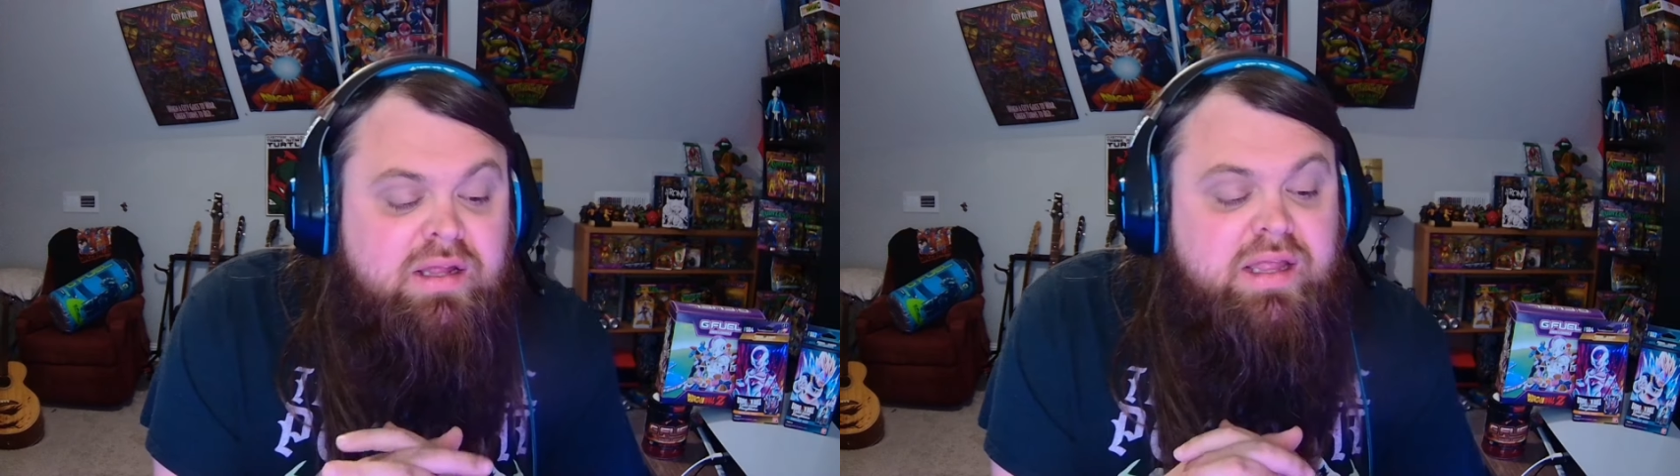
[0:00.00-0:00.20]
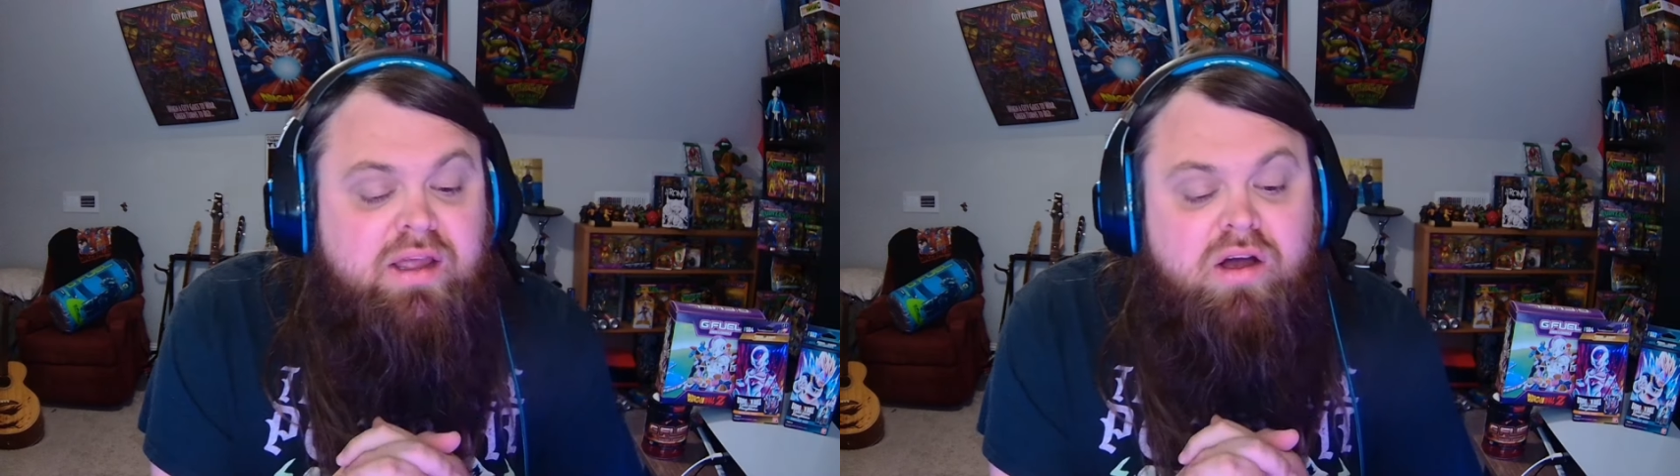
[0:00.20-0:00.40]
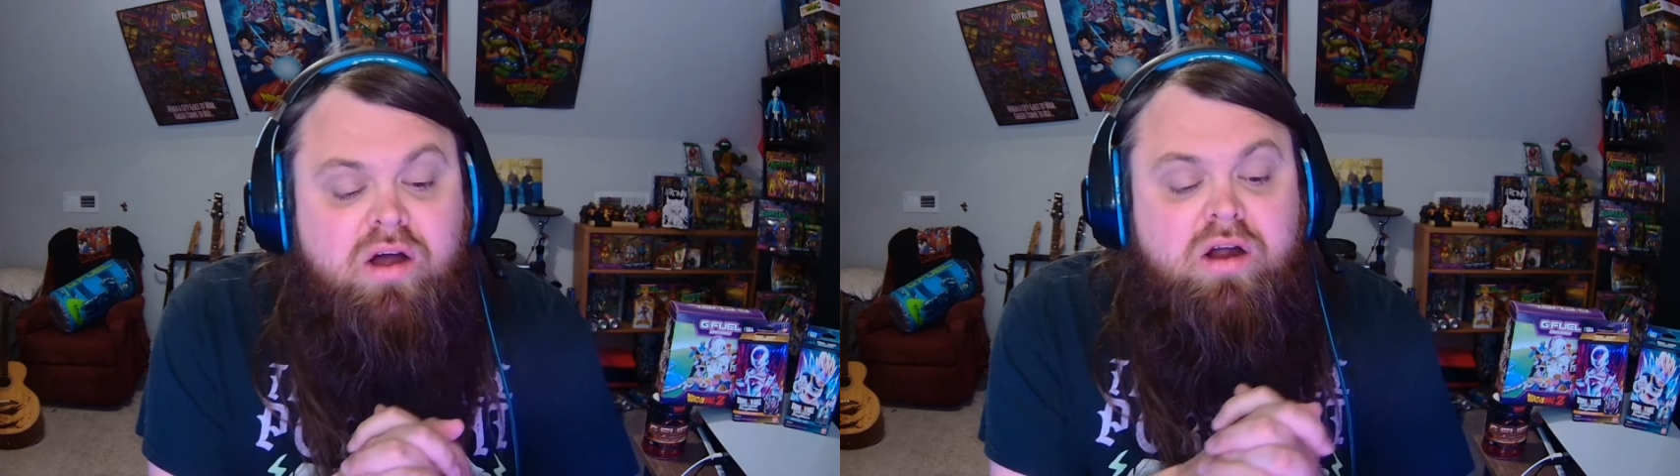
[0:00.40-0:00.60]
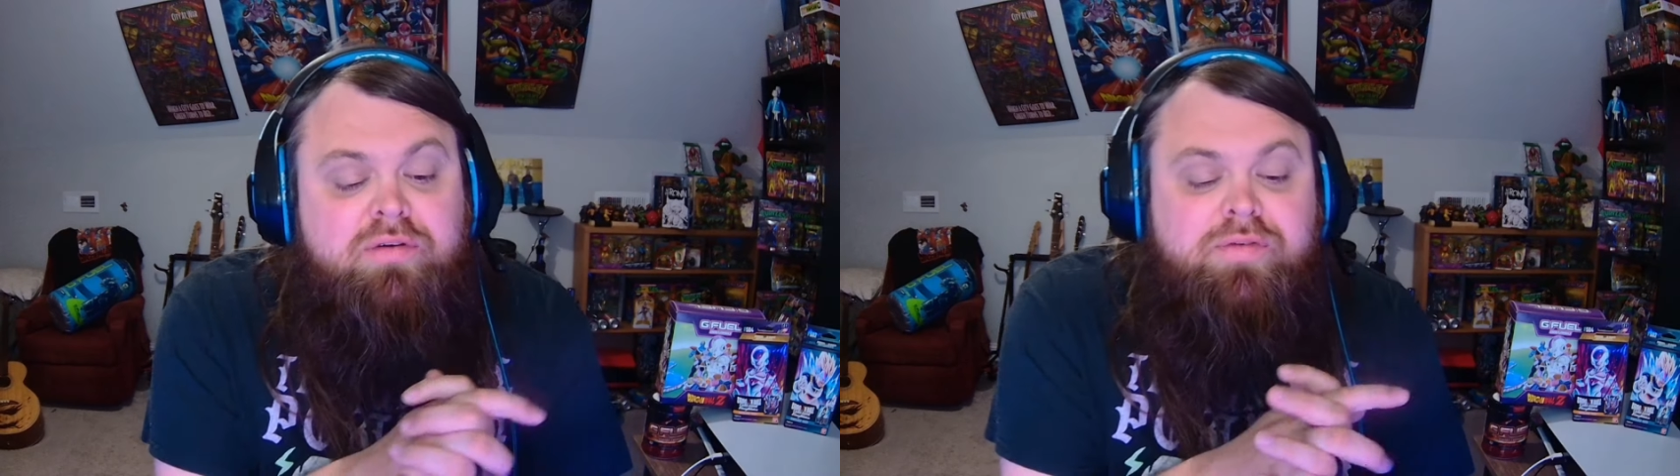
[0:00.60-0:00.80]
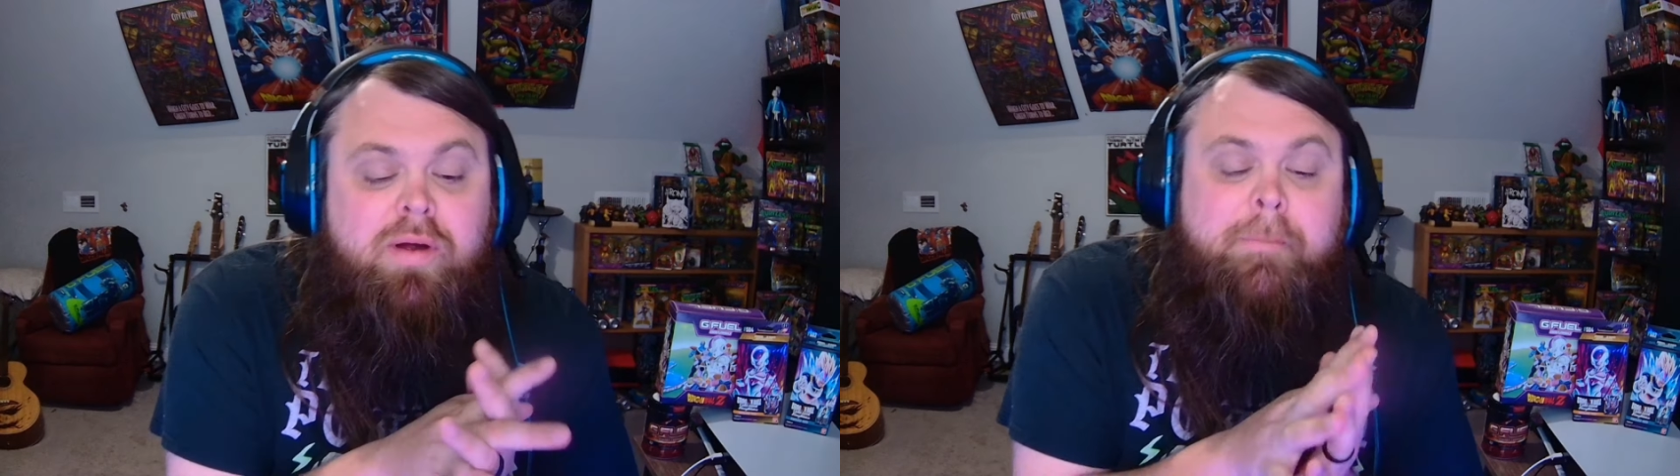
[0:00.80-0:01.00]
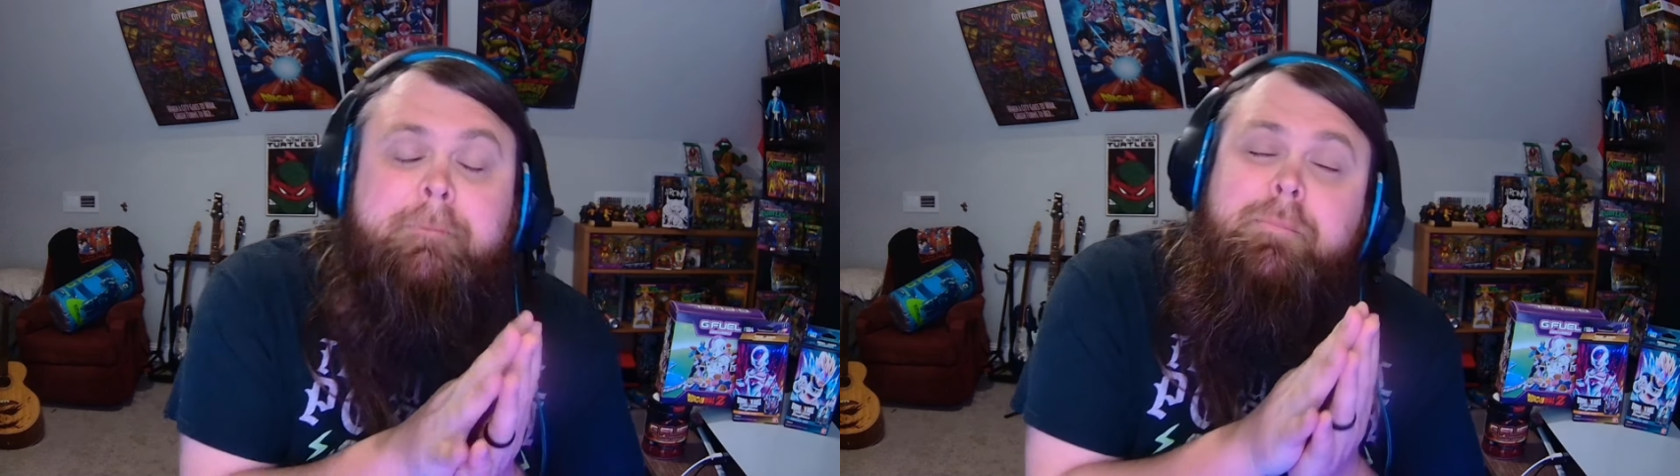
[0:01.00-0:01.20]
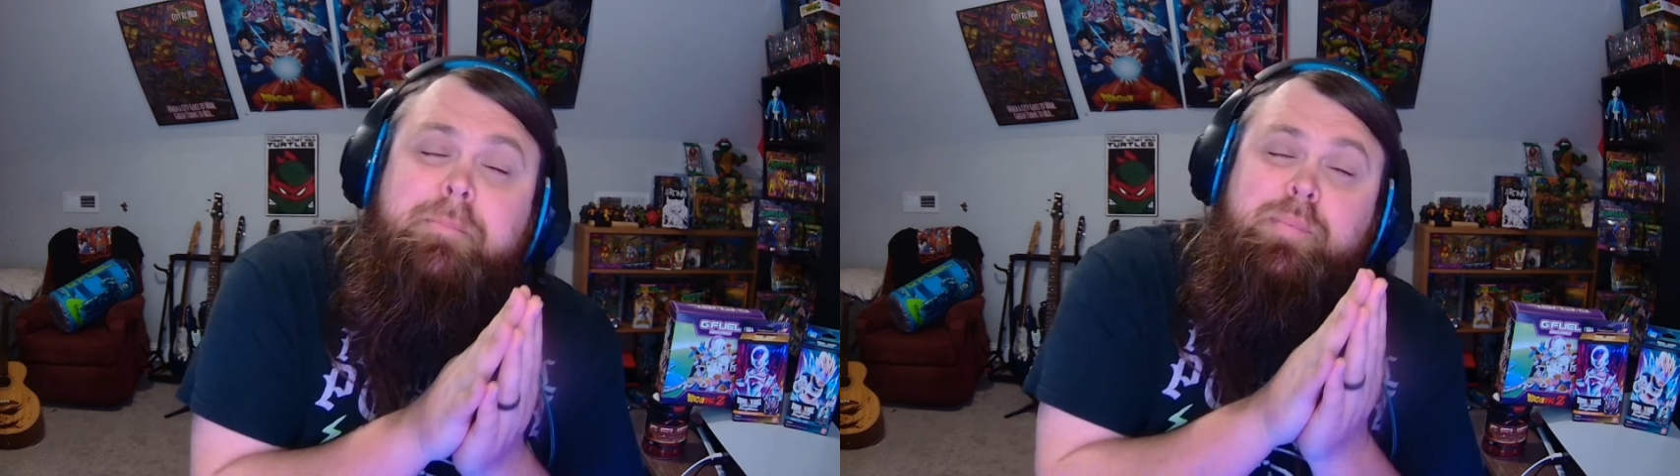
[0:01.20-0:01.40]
They are from